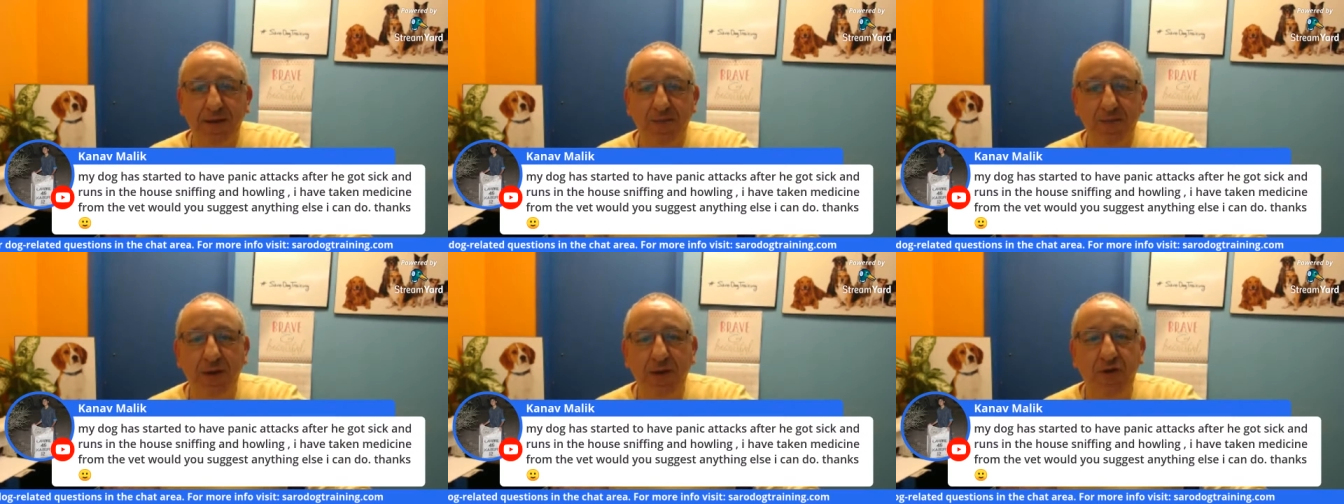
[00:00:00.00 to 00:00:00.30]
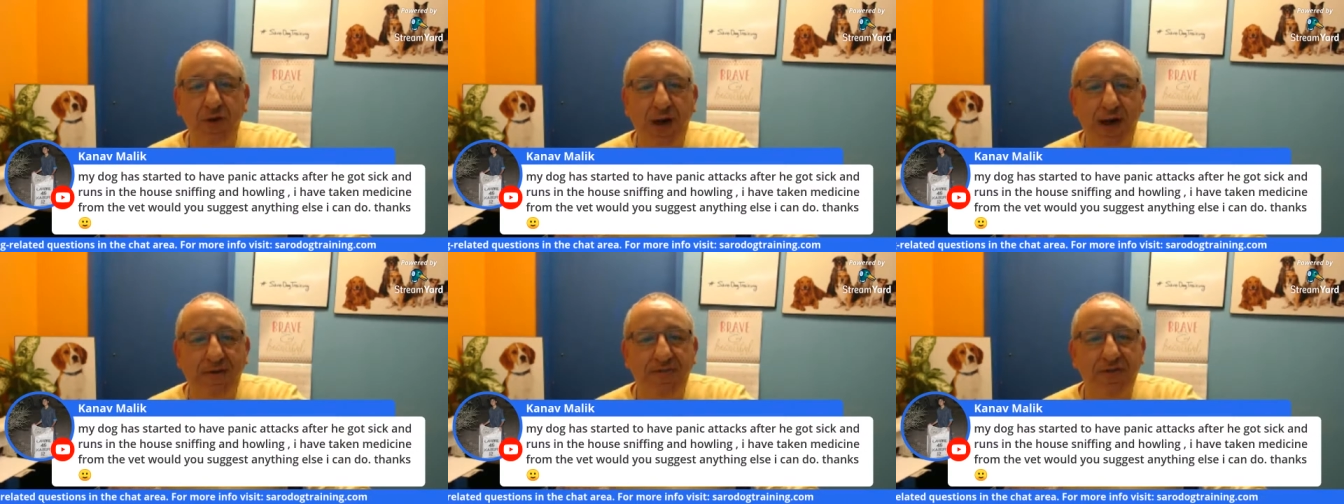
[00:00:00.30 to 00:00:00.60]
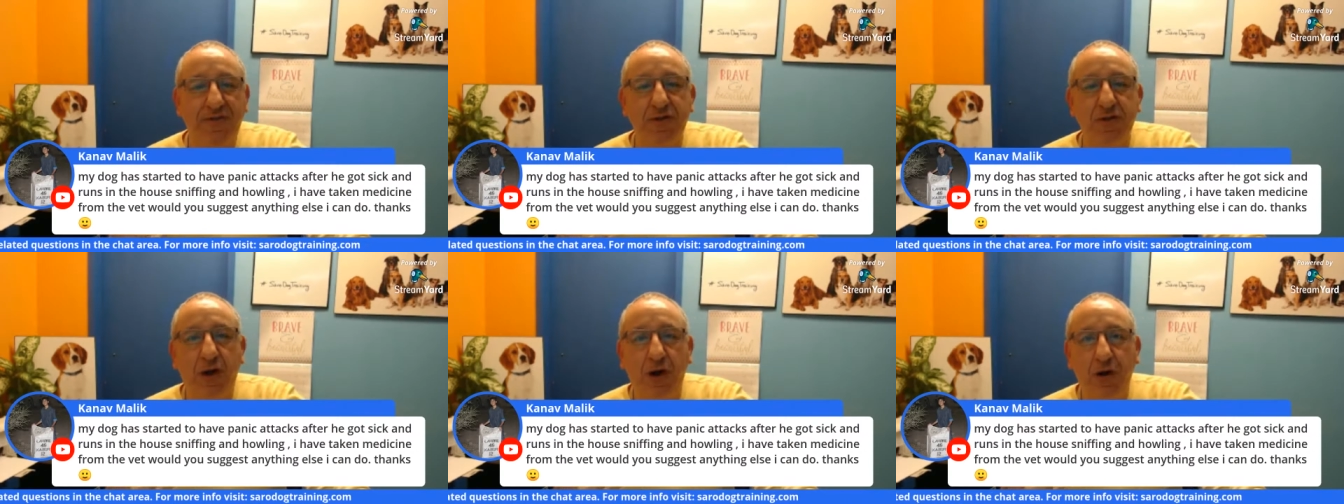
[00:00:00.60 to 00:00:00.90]
When you
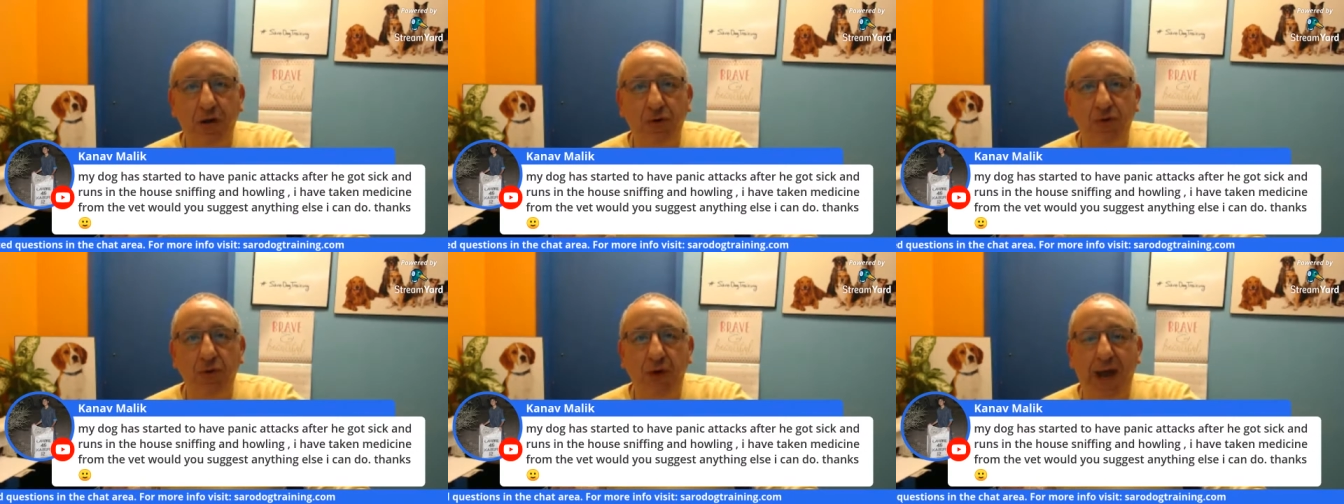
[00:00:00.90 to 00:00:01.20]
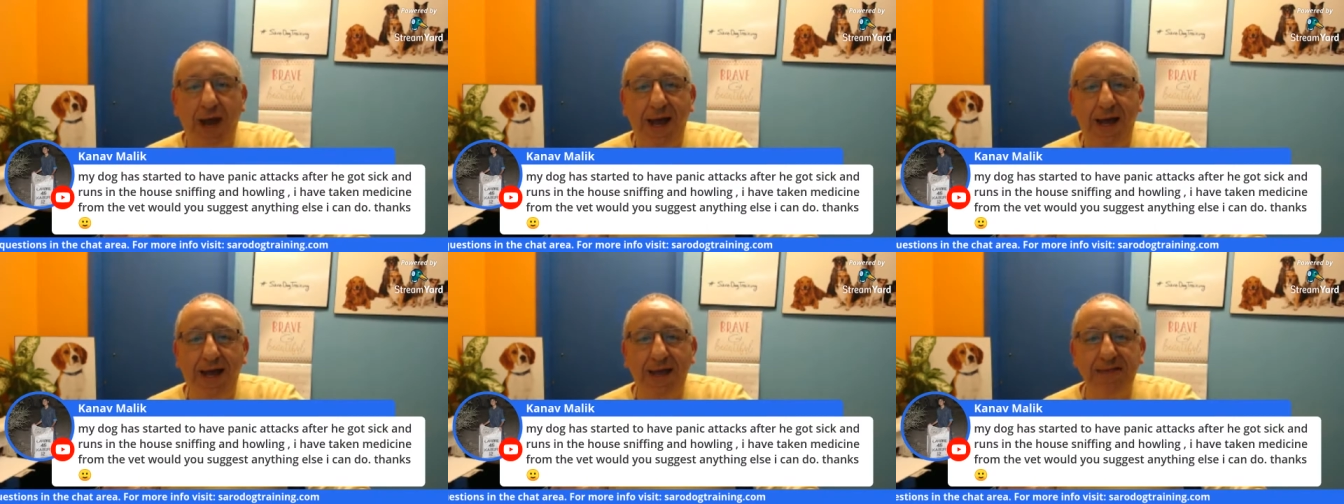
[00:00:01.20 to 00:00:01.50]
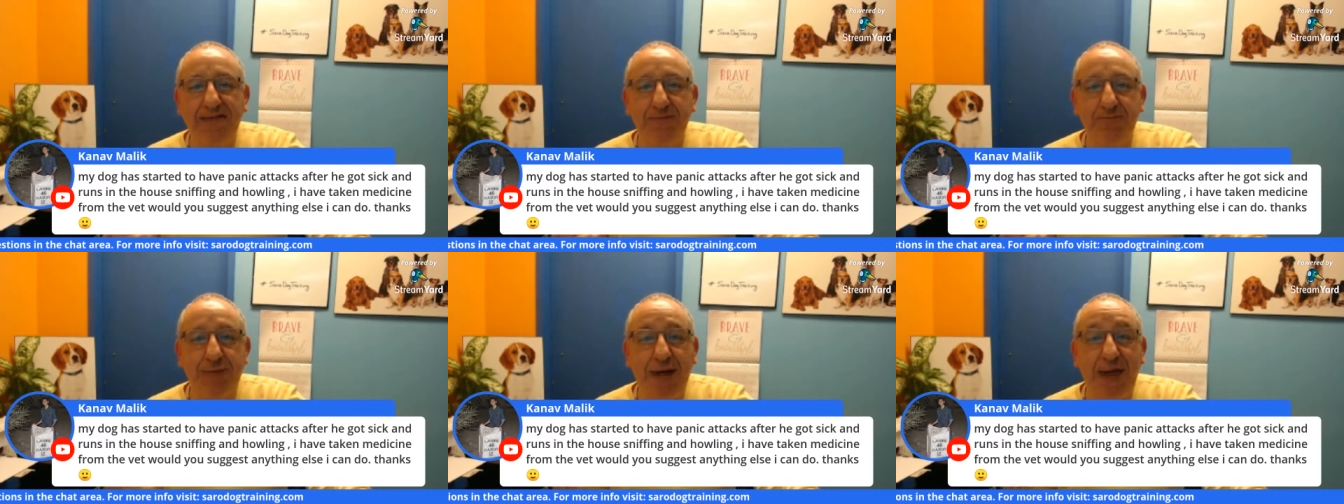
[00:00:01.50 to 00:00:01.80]
have a dog who
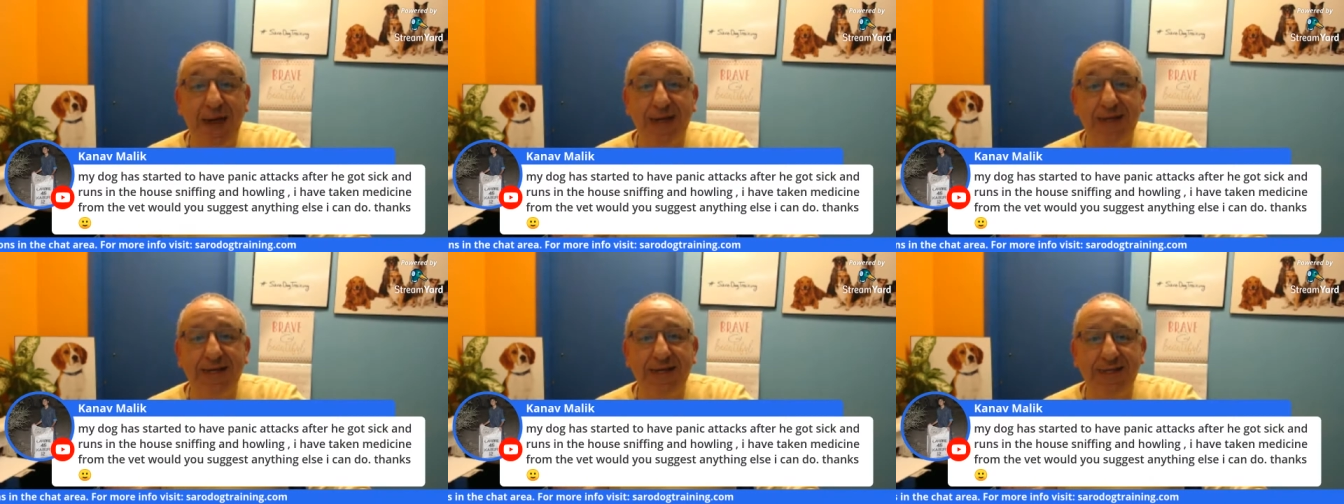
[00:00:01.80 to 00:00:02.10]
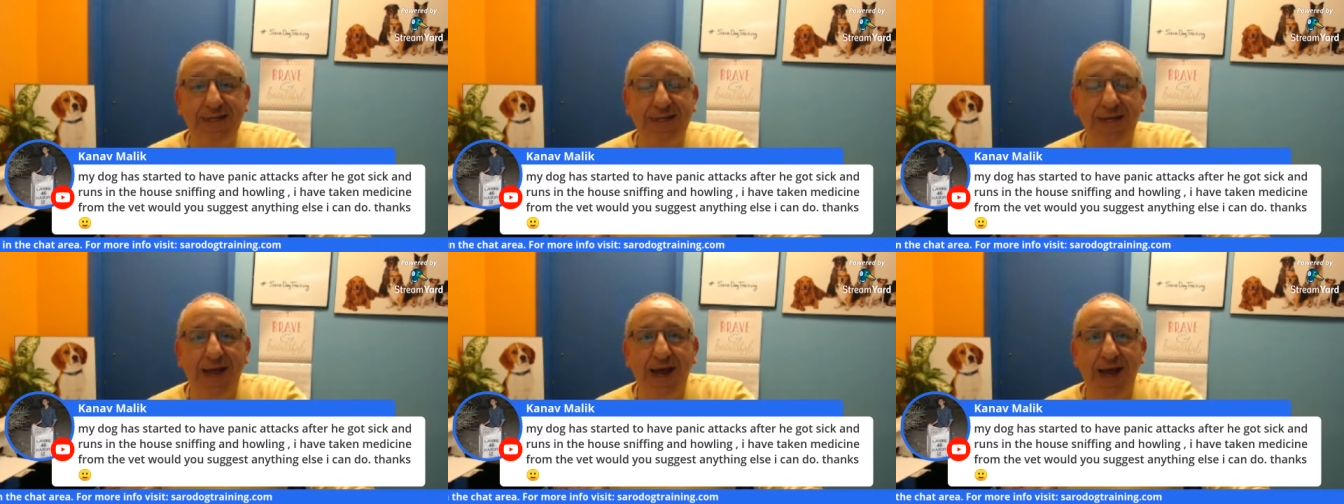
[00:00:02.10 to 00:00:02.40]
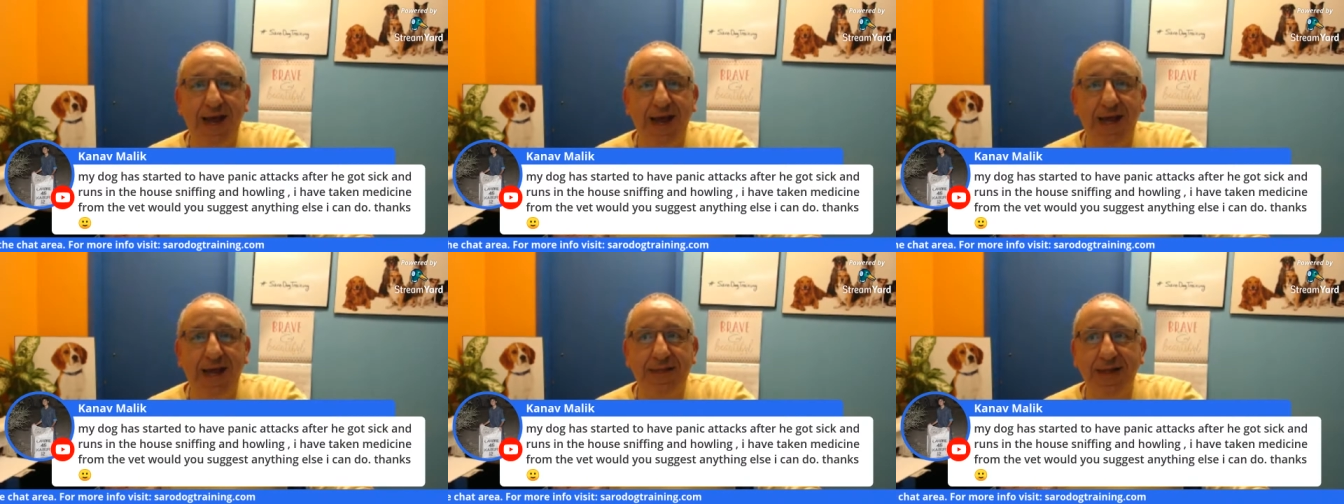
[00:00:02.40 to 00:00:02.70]
has panic
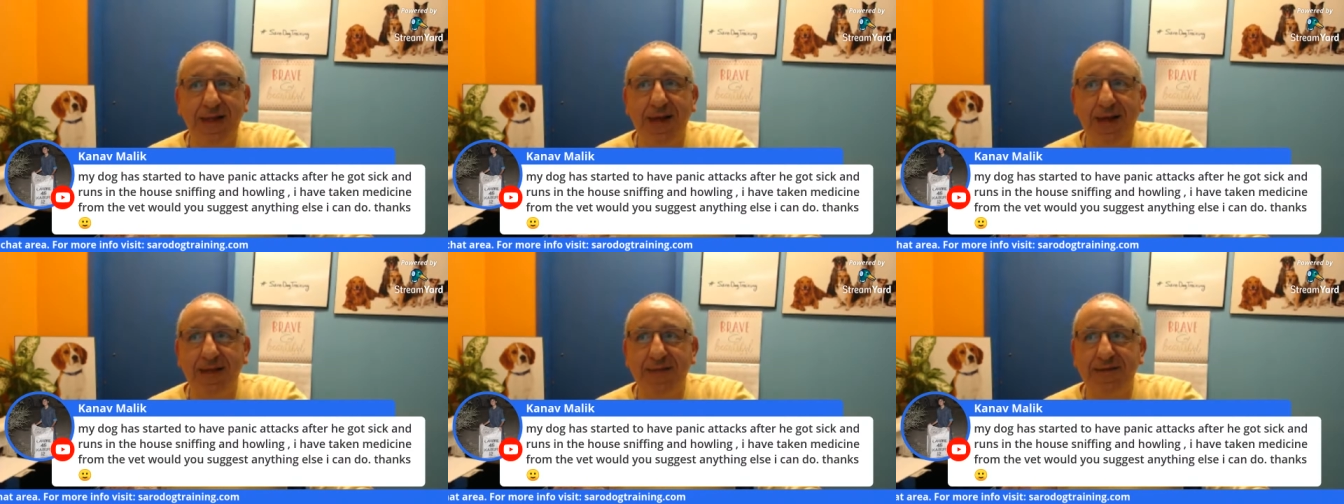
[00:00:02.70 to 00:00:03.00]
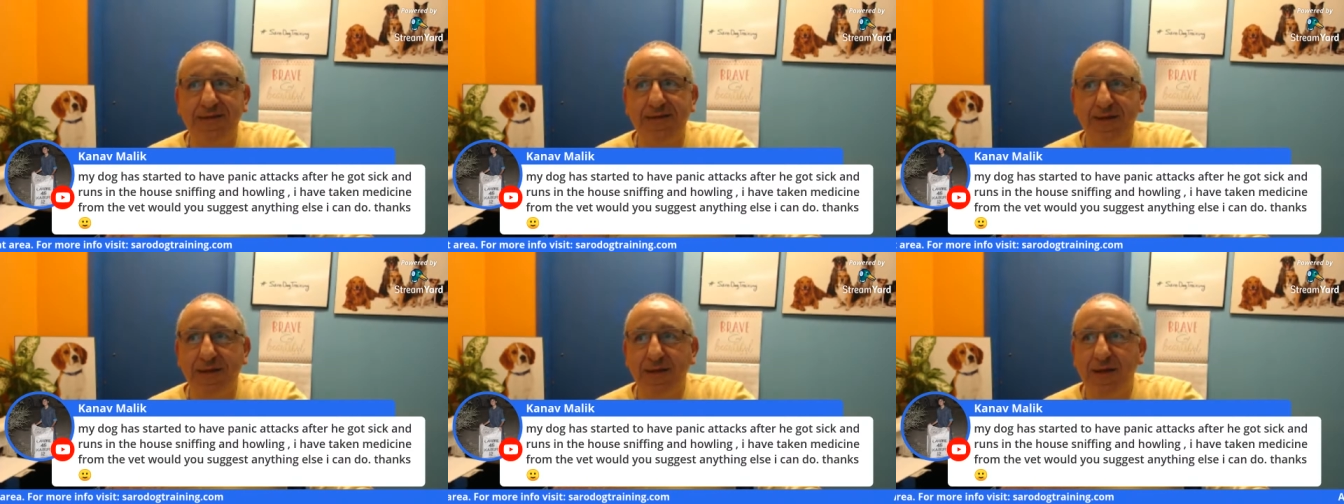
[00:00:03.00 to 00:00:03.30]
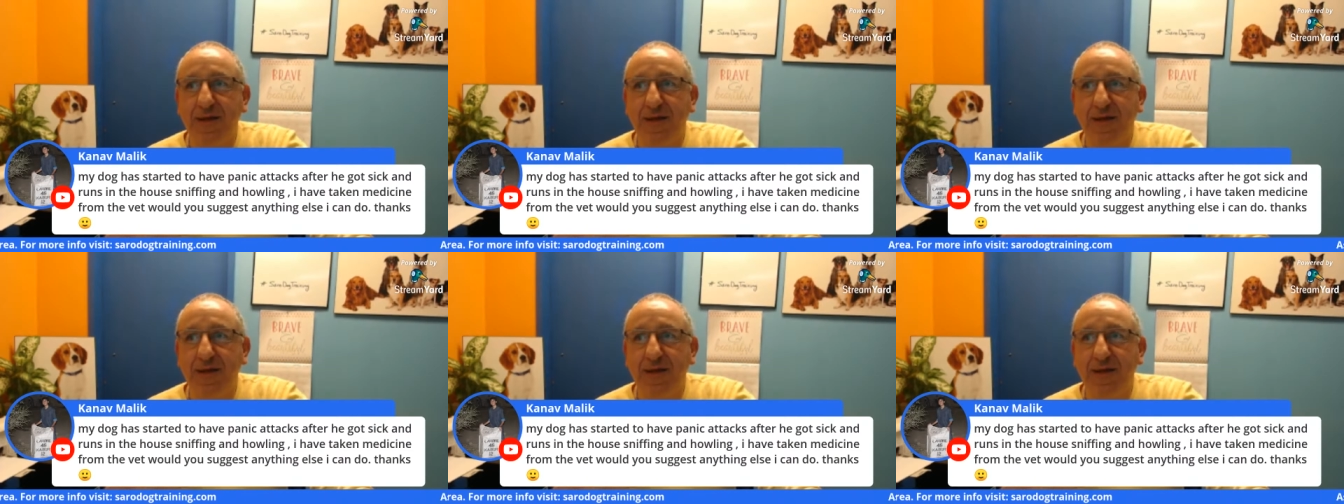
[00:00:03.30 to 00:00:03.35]
attacks,